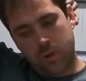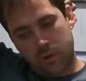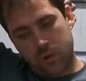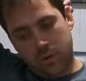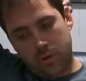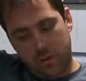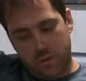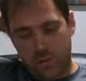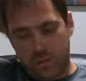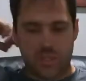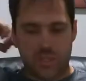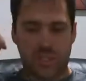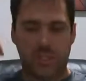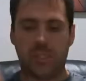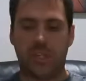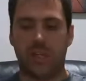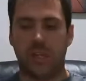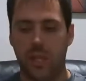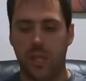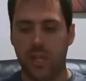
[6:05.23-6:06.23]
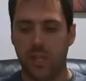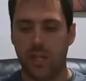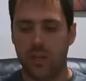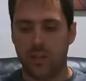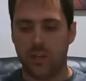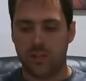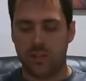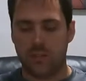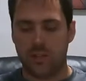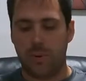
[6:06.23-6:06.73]
6L80
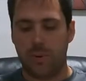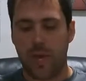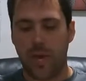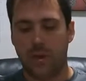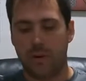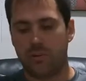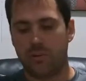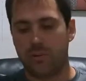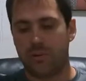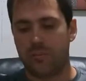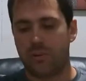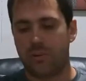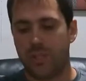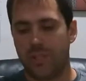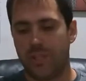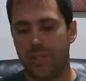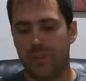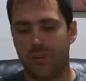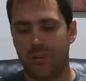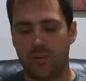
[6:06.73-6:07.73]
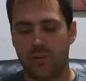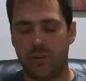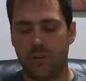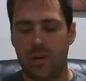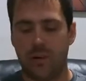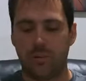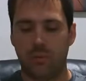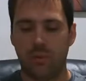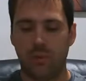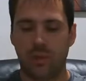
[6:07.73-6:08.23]
because the paddles, but they're
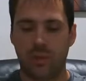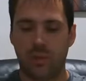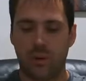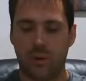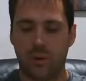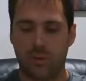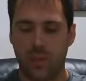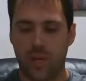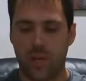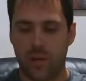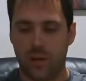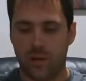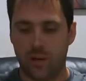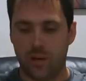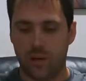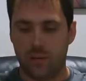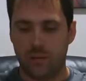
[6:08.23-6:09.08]
not really all that